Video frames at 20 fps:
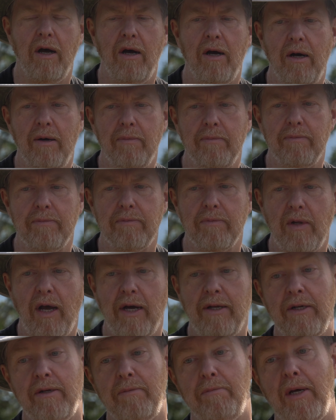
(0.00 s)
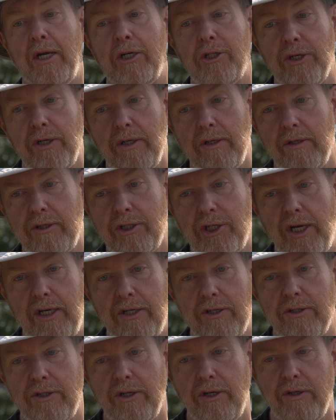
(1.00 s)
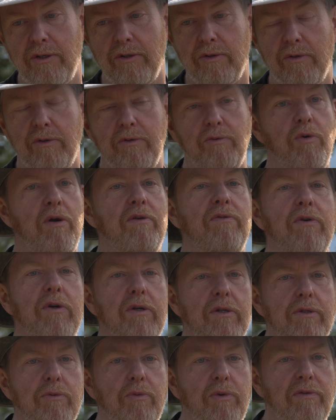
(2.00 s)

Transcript: I didn't mention changes in rivers.